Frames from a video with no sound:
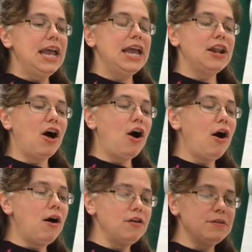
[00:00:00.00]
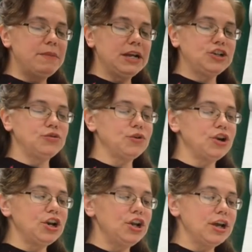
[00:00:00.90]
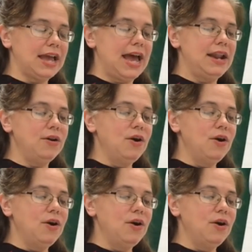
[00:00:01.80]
And all the pictures we're going to look at